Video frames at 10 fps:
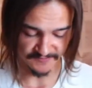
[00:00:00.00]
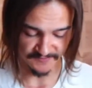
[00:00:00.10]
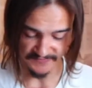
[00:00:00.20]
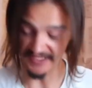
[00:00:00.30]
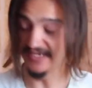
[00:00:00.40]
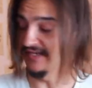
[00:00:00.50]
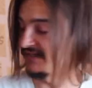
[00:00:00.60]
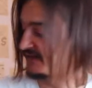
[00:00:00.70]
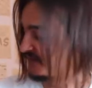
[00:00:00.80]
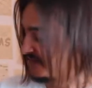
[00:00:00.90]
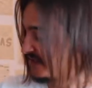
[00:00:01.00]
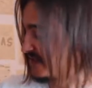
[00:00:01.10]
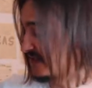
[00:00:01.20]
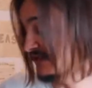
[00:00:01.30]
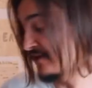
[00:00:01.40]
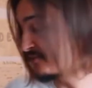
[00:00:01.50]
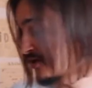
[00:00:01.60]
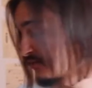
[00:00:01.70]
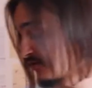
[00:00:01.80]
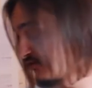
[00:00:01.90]
yeah, step
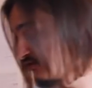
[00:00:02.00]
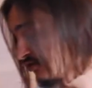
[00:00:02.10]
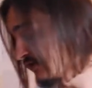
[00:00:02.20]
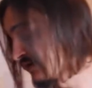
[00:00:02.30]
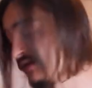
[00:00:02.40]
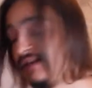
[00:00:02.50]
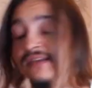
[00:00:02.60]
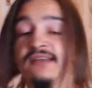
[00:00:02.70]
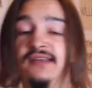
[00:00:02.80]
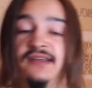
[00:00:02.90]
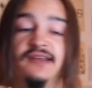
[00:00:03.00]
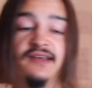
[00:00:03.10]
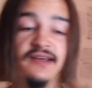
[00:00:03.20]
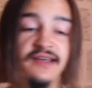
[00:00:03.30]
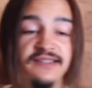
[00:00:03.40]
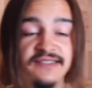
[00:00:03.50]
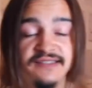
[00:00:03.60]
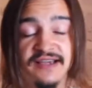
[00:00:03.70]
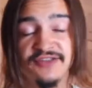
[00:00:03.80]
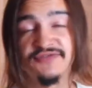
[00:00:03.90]
number 40. It's
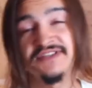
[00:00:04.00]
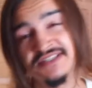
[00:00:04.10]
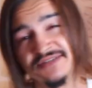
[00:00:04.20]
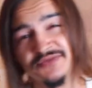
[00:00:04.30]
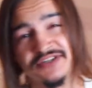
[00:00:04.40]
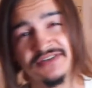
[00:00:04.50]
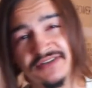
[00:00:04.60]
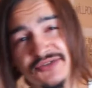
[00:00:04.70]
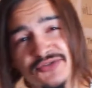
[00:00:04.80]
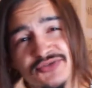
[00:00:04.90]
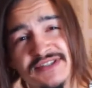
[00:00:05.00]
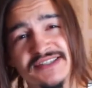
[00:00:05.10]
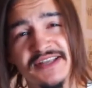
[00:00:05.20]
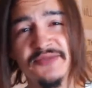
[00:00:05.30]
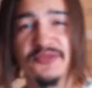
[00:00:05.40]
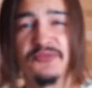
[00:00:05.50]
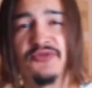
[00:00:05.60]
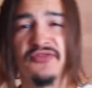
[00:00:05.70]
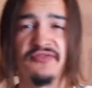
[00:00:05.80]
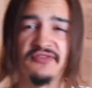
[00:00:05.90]
kind of similar to step number
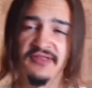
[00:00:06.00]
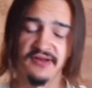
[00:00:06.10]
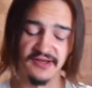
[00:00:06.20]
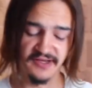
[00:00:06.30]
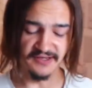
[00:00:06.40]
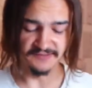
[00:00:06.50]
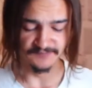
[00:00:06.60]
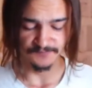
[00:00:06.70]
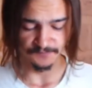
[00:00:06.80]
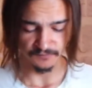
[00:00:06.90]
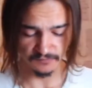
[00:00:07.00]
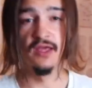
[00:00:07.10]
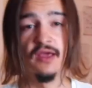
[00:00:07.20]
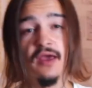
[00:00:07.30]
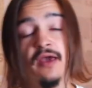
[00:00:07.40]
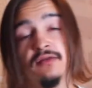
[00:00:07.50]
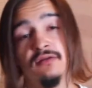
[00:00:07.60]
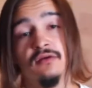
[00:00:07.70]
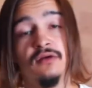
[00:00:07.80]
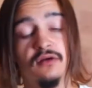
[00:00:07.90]
39, and
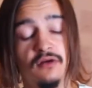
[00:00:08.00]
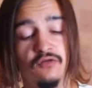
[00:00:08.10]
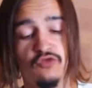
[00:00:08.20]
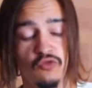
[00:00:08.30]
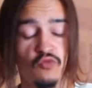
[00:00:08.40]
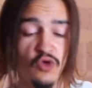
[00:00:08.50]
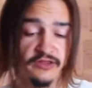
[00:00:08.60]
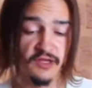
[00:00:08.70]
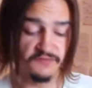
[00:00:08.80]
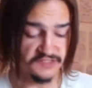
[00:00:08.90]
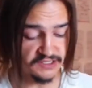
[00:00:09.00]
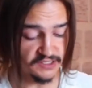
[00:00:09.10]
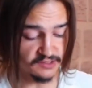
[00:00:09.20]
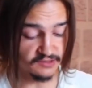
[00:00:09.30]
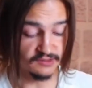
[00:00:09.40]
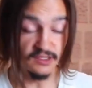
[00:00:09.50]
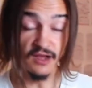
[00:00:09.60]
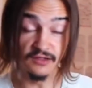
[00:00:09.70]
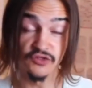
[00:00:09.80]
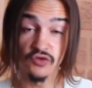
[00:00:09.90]
from what I've seen,
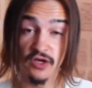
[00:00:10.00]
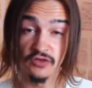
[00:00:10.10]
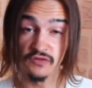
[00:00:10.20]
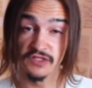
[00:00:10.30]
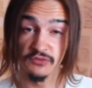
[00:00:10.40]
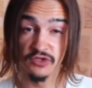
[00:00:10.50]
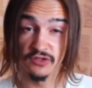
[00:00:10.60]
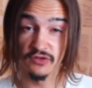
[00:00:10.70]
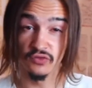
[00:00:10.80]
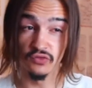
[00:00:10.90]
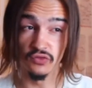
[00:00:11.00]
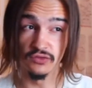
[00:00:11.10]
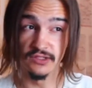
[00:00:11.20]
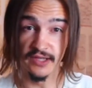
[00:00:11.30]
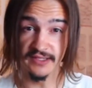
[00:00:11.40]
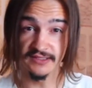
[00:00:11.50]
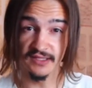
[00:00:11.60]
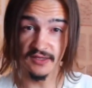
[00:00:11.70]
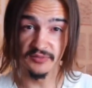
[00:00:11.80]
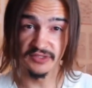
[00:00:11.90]
also kind of similar to the next
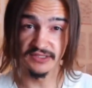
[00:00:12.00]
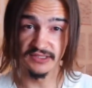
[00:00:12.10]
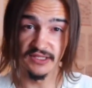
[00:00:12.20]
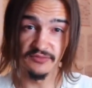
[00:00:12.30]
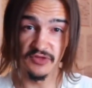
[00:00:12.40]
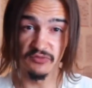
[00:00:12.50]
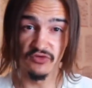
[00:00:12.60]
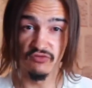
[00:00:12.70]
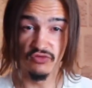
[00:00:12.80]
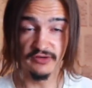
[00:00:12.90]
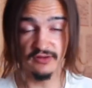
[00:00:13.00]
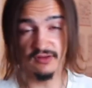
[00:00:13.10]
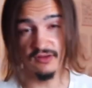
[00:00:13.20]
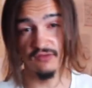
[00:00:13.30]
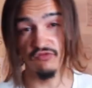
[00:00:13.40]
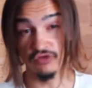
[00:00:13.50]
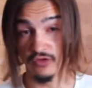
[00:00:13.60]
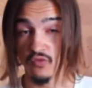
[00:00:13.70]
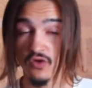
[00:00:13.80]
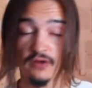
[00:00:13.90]
step, step number
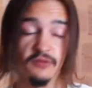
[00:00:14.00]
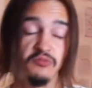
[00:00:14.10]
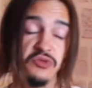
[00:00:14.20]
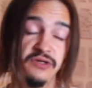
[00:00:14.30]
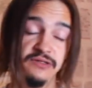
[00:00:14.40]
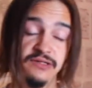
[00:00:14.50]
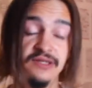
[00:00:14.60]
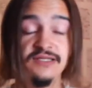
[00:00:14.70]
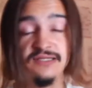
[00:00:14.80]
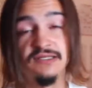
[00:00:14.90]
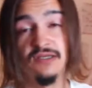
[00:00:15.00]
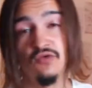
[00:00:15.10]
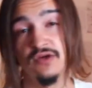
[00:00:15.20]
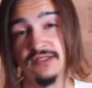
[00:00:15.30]
41, but let's see what